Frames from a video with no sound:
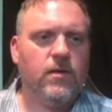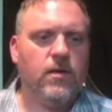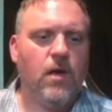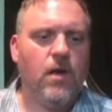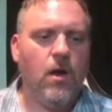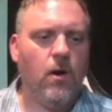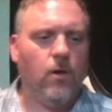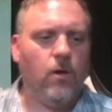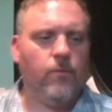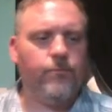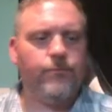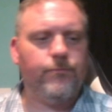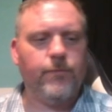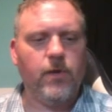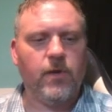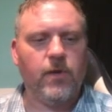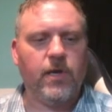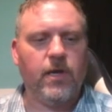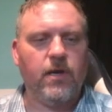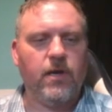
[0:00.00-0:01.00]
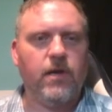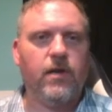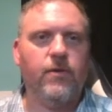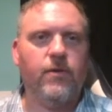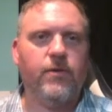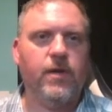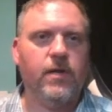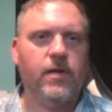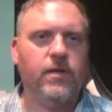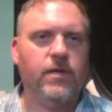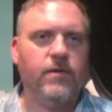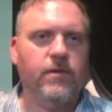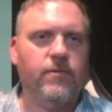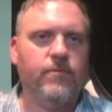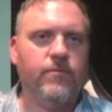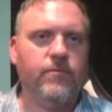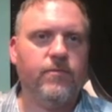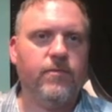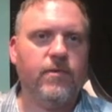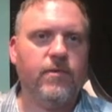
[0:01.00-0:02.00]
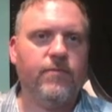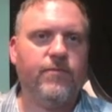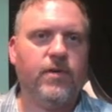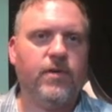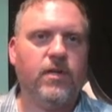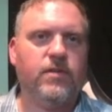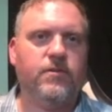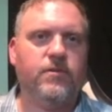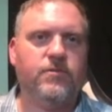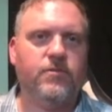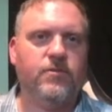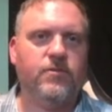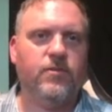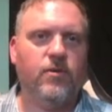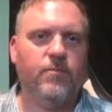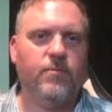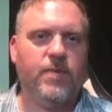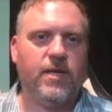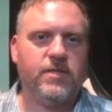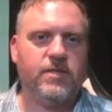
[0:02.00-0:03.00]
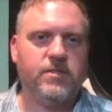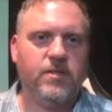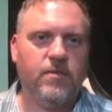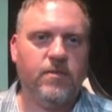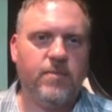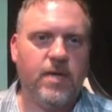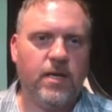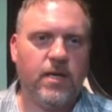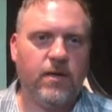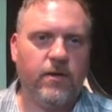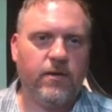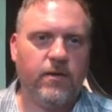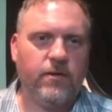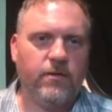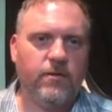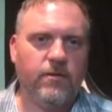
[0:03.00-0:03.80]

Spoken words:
Oh, okay, I know what I did. I forgot to turn the opacity back on.